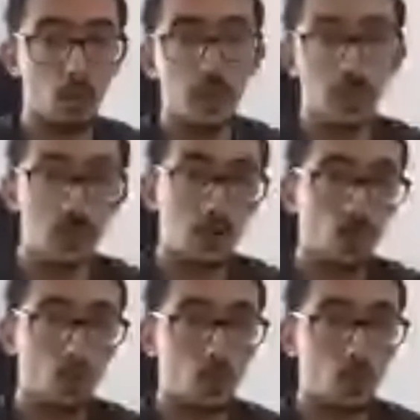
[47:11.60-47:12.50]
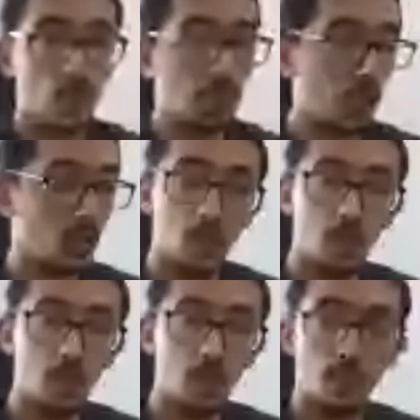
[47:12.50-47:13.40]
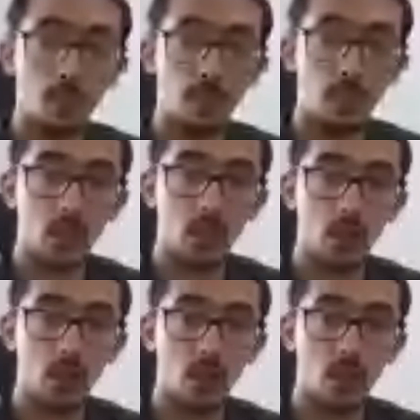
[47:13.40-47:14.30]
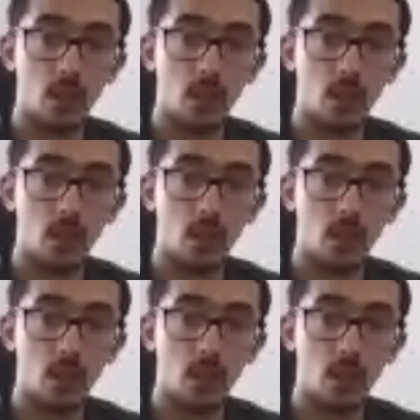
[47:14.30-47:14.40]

For binaries, if you just take binaries, you can